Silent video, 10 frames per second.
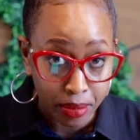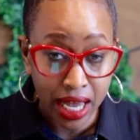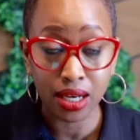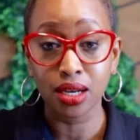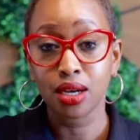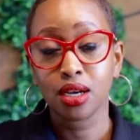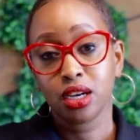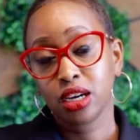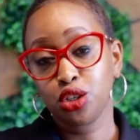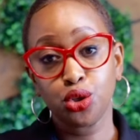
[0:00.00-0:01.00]
men
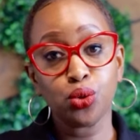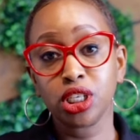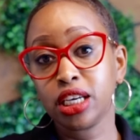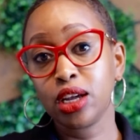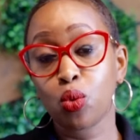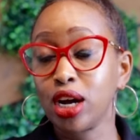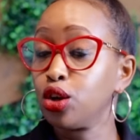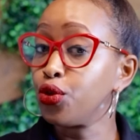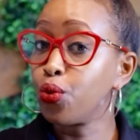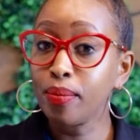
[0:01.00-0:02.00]
are choosing it, why a lot
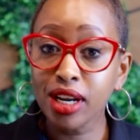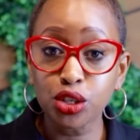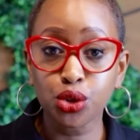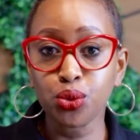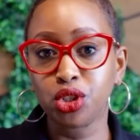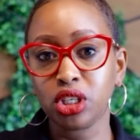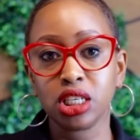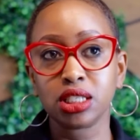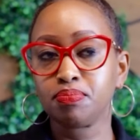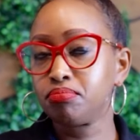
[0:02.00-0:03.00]
of women are choosing
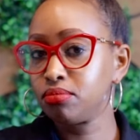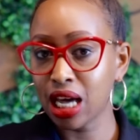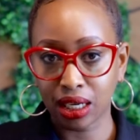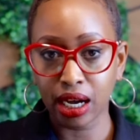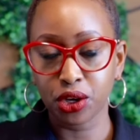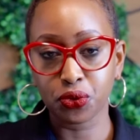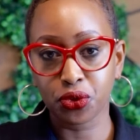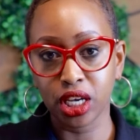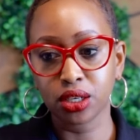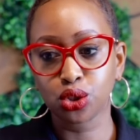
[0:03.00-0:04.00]
it, that kind of
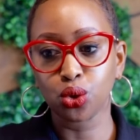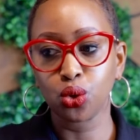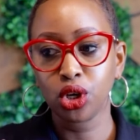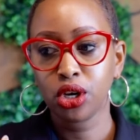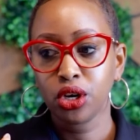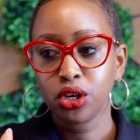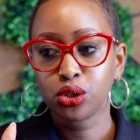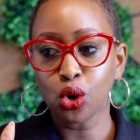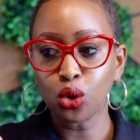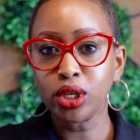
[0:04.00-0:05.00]
thing. So
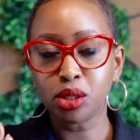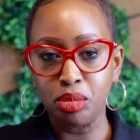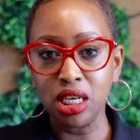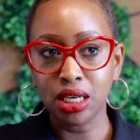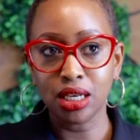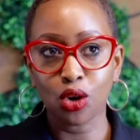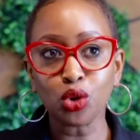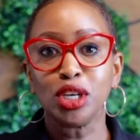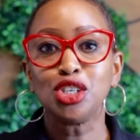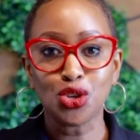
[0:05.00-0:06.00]
always
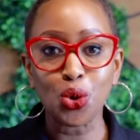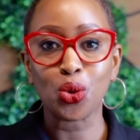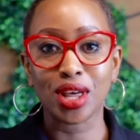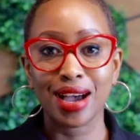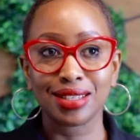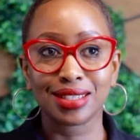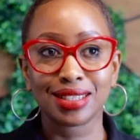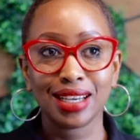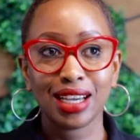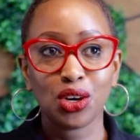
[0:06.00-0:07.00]
know that
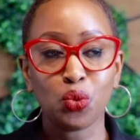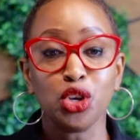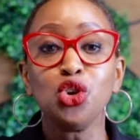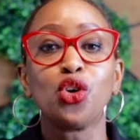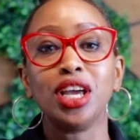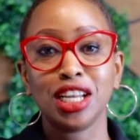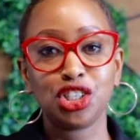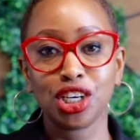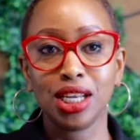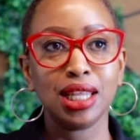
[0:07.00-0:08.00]
when you're in a
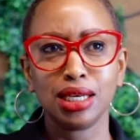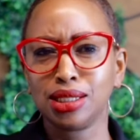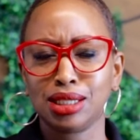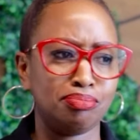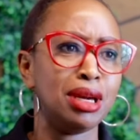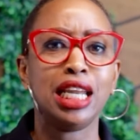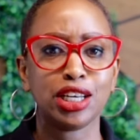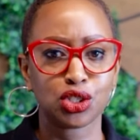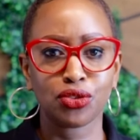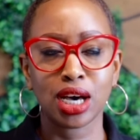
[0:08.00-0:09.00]
journey, there's
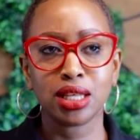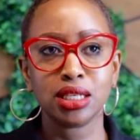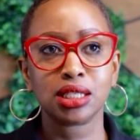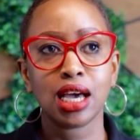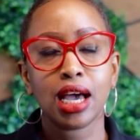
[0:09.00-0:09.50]
millions of others.